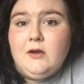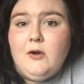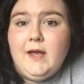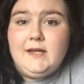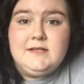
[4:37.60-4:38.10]
Go
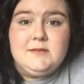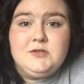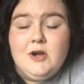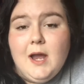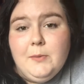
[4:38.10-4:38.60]
ahead and
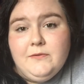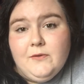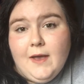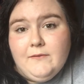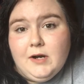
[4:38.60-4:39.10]
subscribe if you
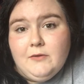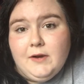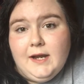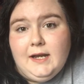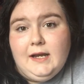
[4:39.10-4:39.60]
haven't
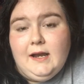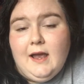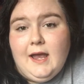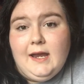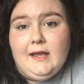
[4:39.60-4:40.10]
already.
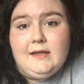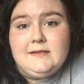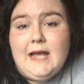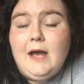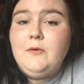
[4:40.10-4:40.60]

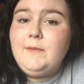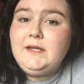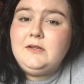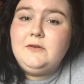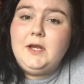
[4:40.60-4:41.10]
And I will be
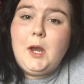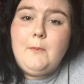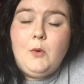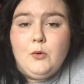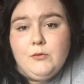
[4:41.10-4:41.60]
doing
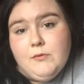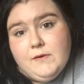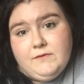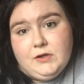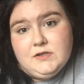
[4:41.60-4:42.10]
more
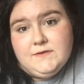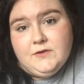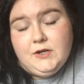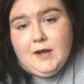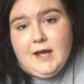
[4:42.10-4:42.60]
reviews for
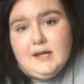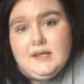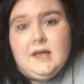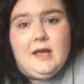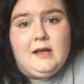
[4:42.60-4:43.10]
you
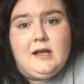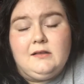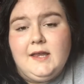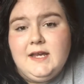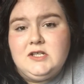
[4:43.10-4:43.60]
guys, and
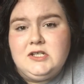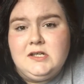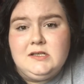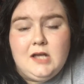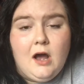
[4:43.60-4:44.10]

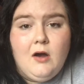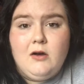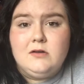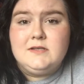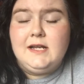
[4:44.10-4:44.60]
collections,
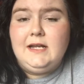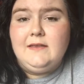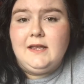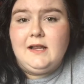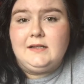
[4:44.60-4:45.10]
hauls,
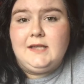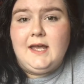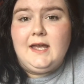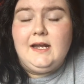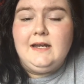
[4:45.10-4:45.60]
anything like
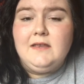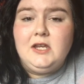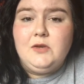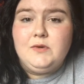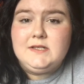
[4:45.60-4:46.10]
that. Anything
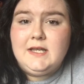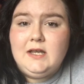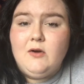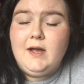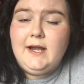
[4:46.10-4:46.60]
you want to see,
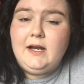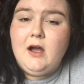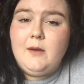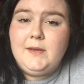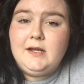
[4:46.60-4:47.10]
go ahead and
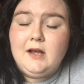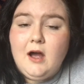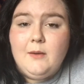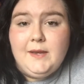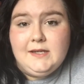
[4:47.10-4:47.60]

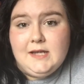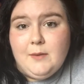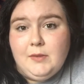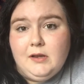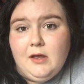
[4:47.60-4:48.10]
comment
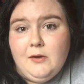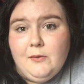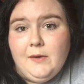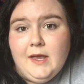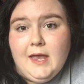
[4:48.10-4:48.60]
down
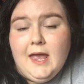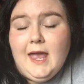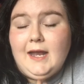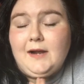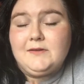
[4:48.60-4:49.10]
below.
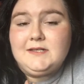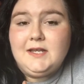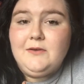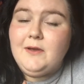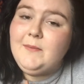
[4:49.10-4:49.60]
And I'll see
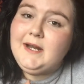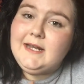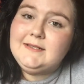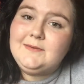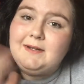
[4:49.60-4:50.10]
you in my
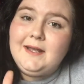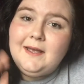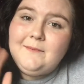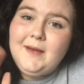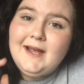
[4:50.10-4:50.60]
next one.
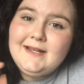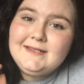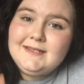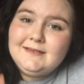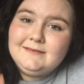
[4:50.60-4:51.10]
Bye,
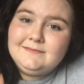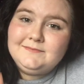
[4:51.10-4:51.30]
guys.